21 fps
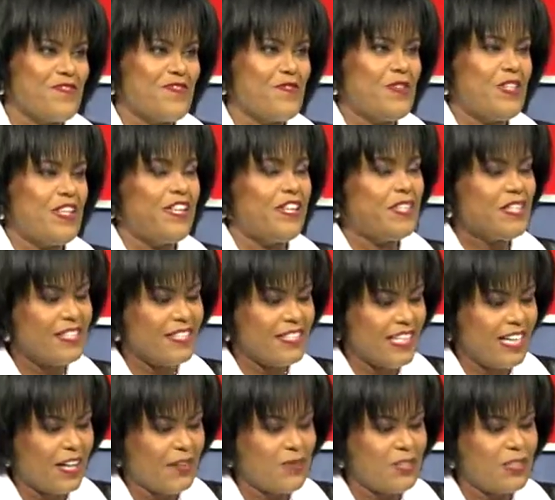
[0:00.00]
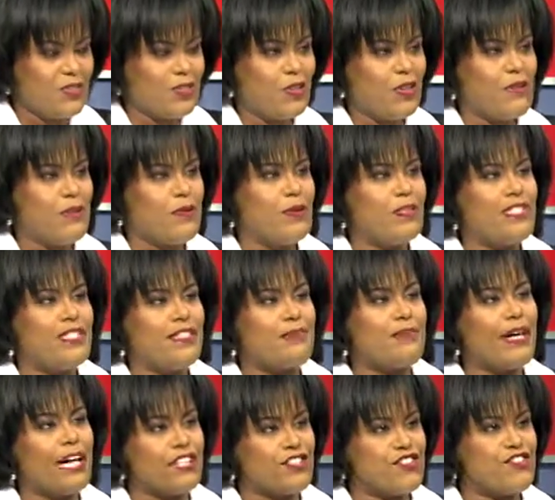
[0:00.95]
The other thing I want to talk about is
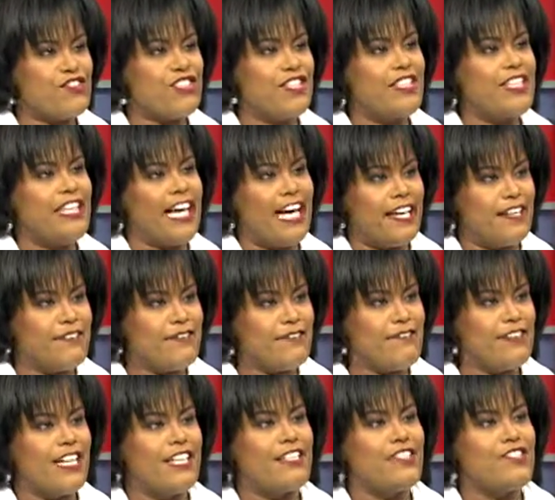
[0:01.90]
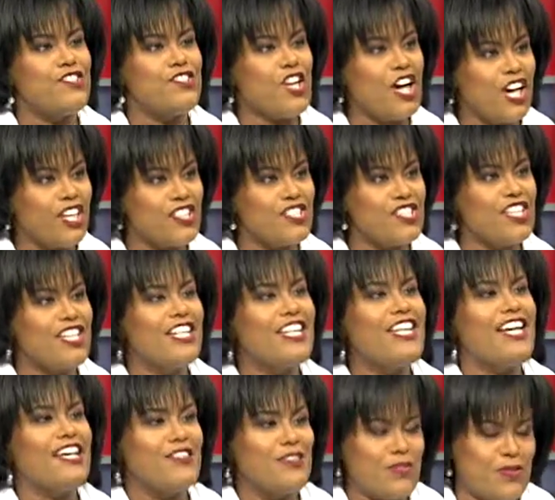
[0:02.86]
battery life and charging
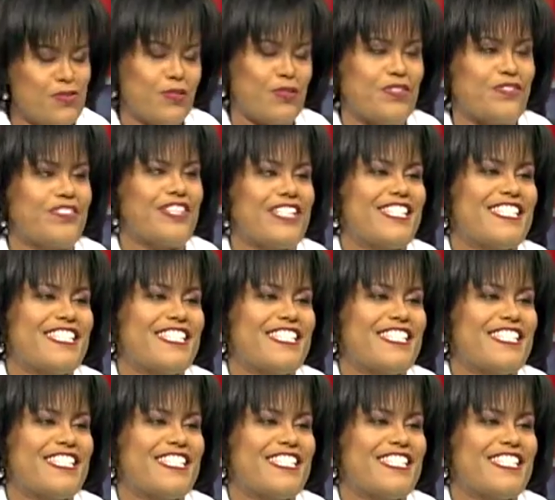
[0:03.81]
and those sort of things.